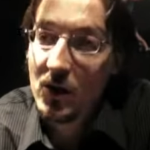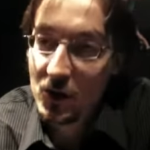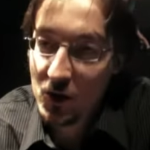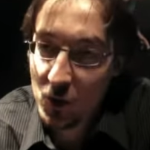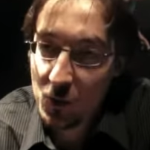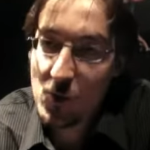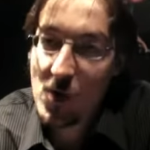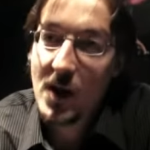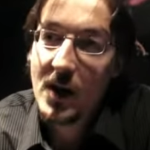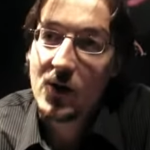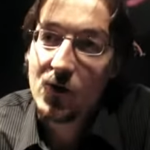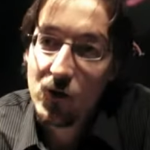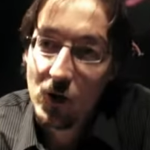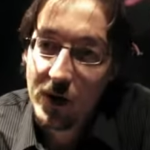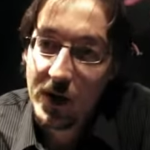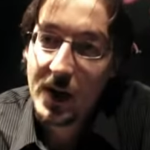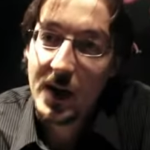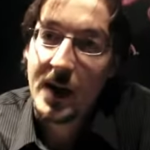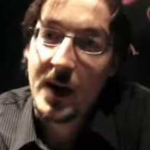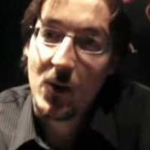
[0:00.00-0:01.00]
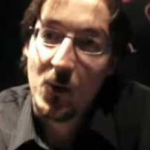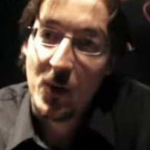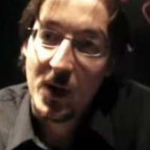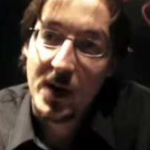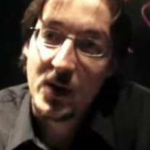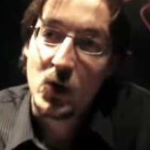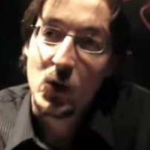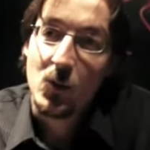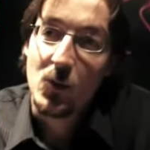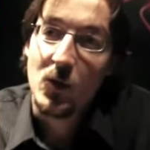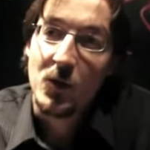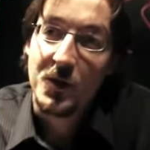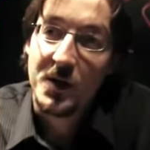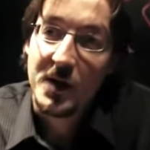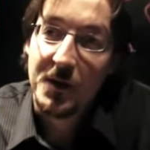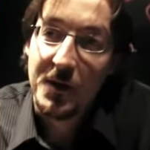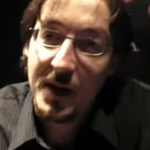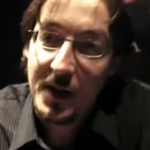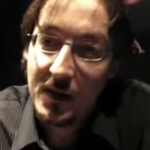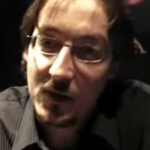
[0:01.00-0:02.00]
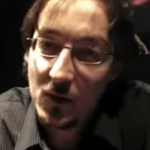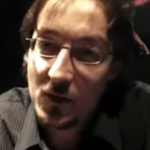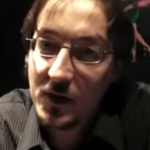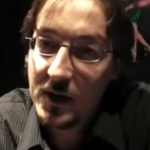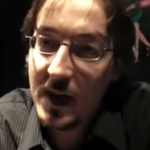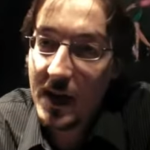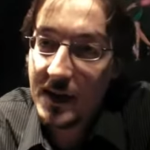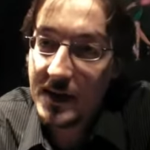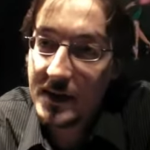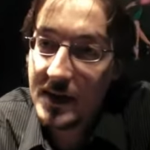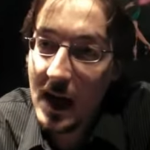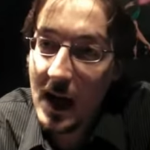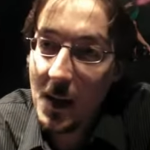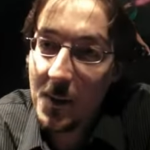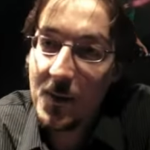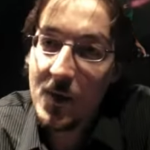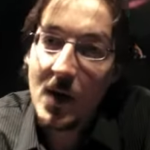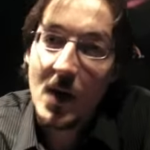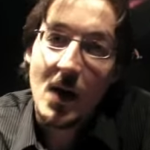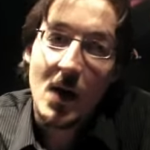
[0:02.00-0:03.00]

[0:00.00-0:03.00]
consumer electronic, and really to move DivX to the next step,